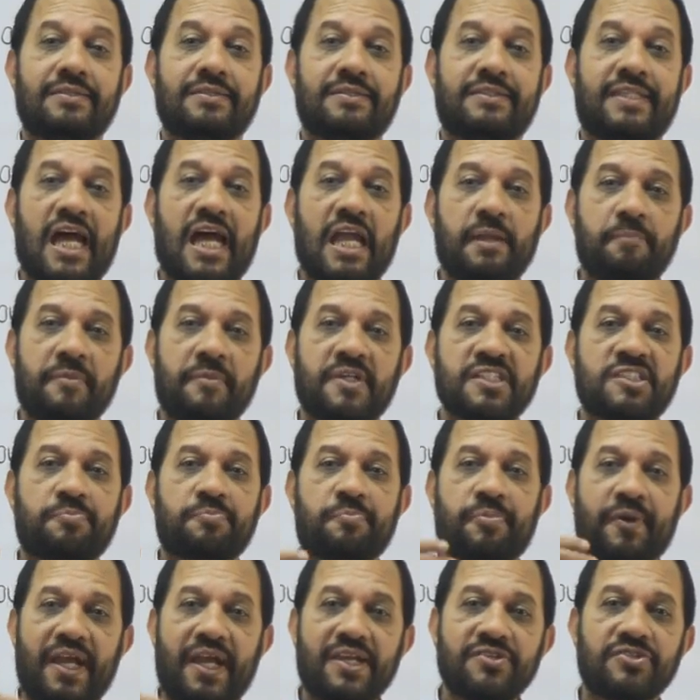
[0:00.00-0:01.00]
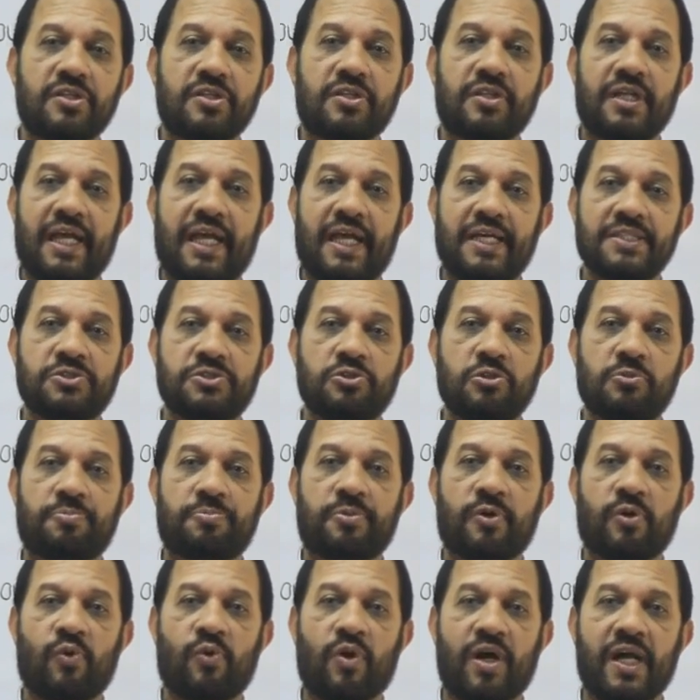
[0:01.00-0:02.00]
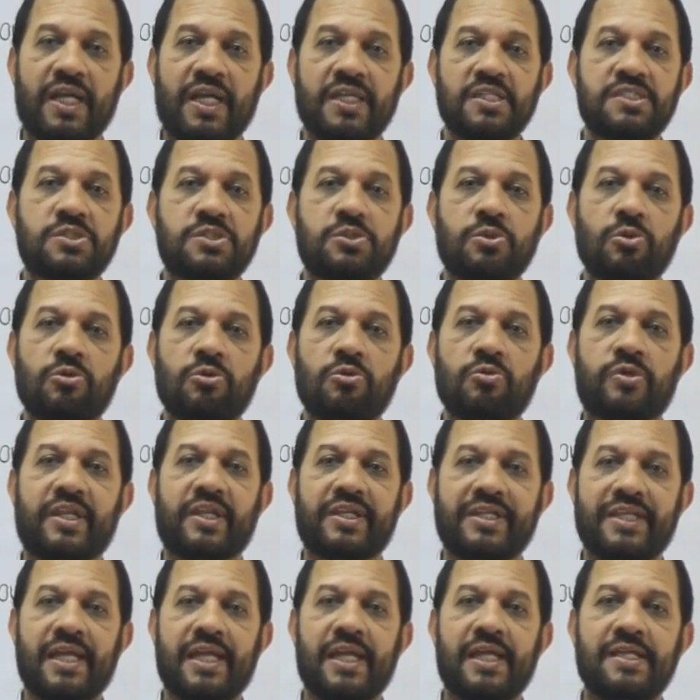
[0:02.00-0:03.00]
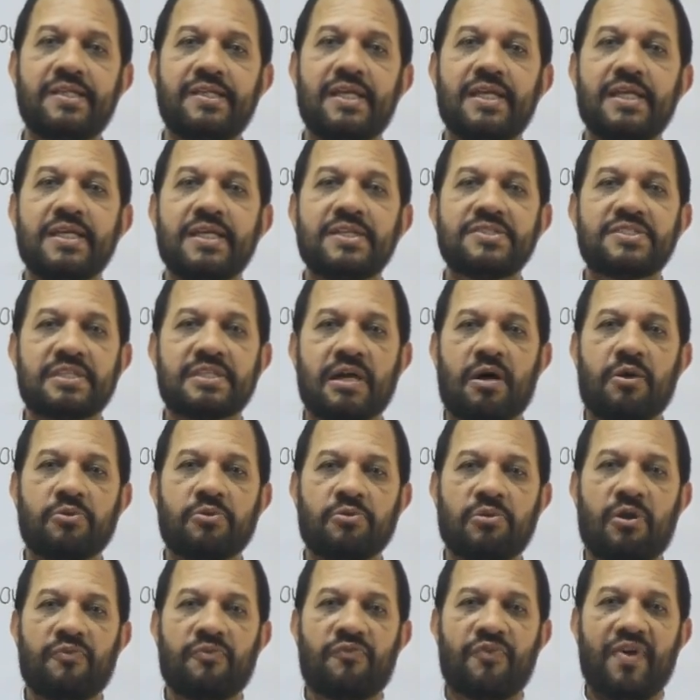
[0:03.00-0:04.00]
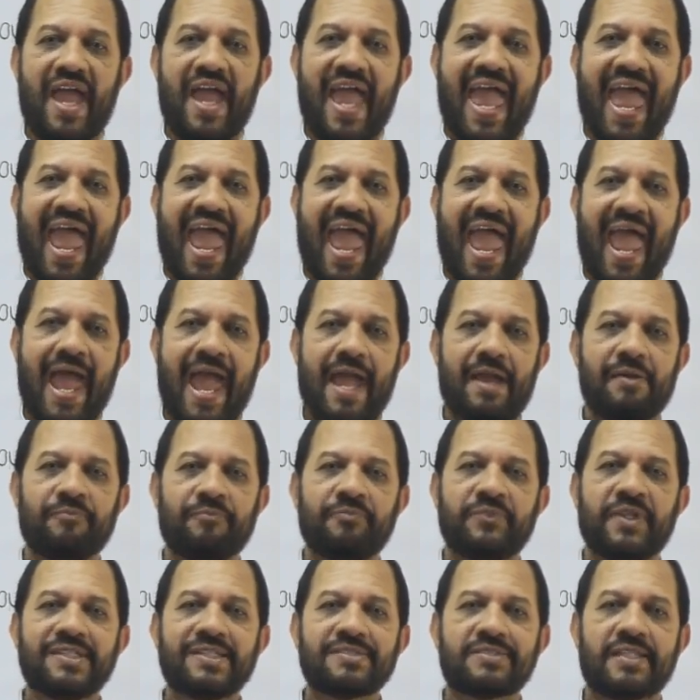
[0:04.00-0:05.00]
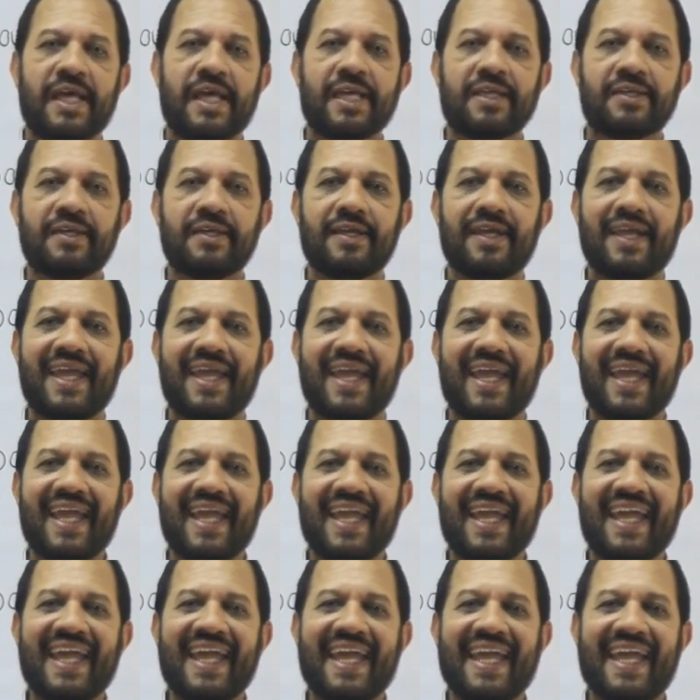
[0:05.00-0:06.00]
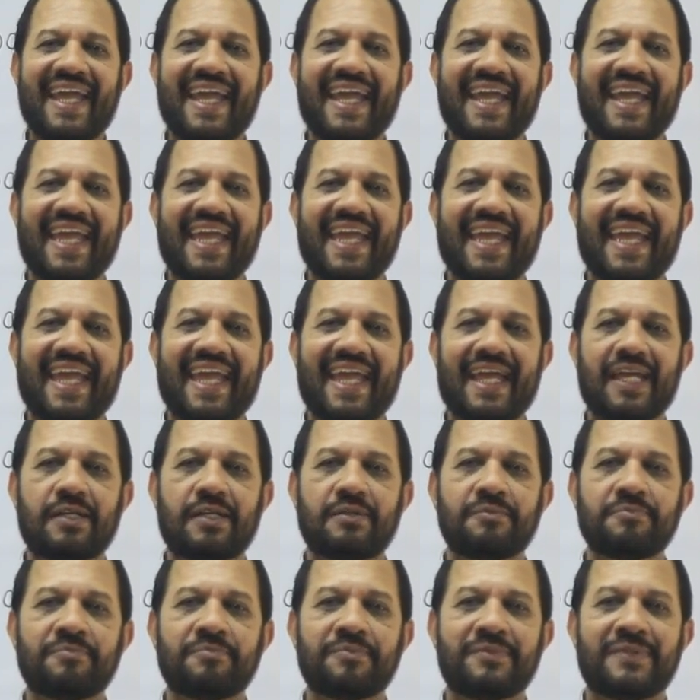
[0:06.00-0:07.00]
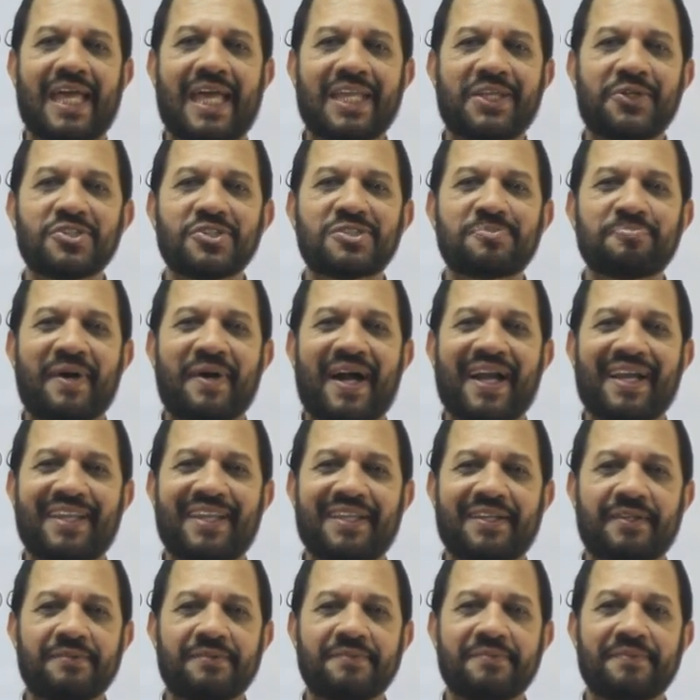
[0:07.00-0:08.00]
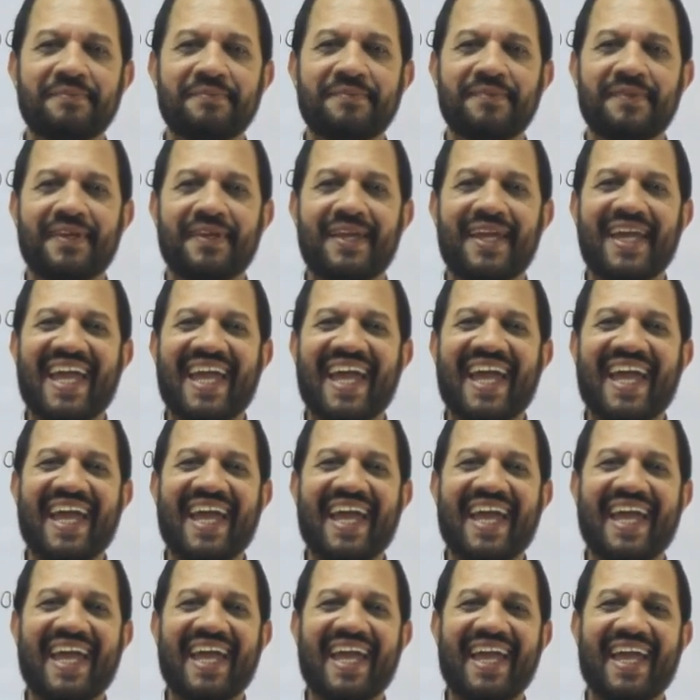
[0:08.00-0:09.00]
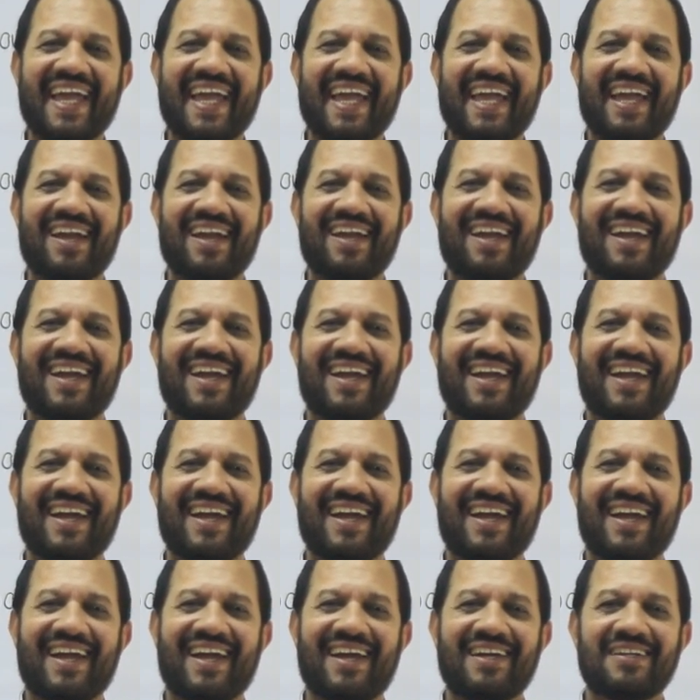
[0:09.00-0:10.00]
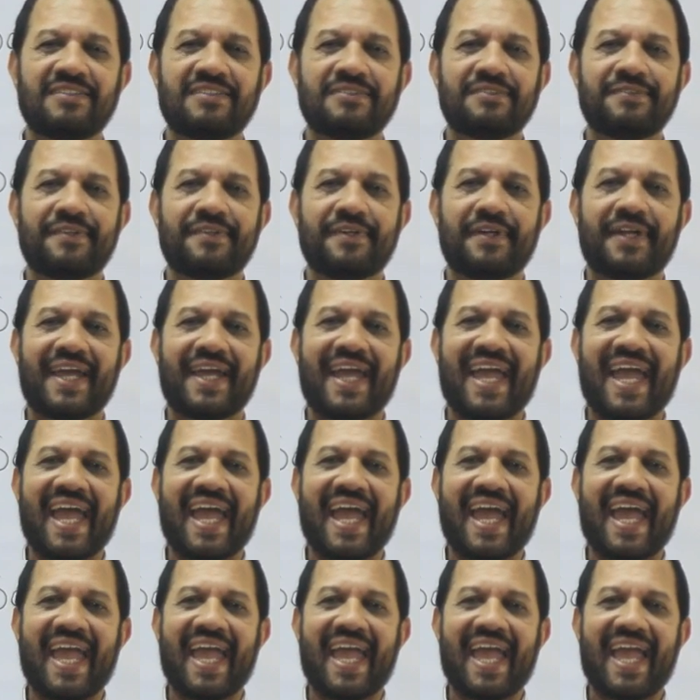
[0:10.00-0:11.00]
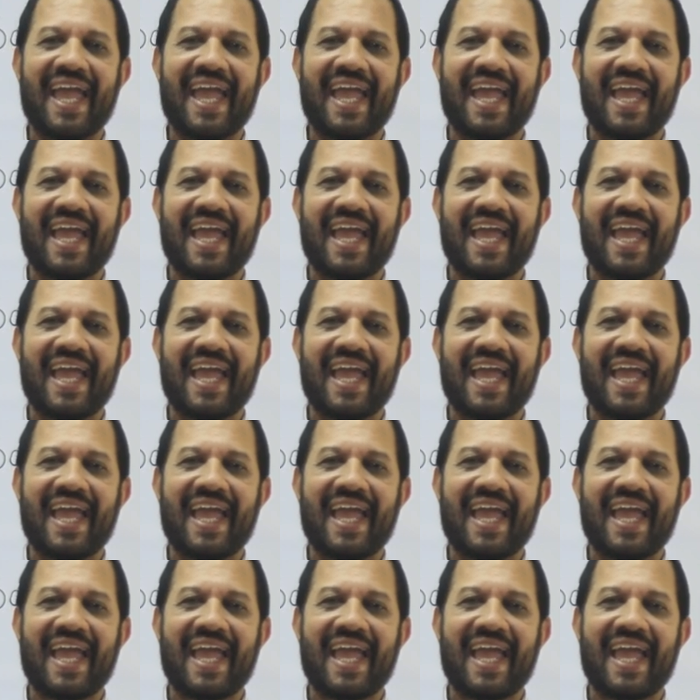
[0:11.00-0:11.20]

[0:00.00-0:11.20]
that much pressure as you provide to create sound of A. It's like A, like you're smiling. A, A,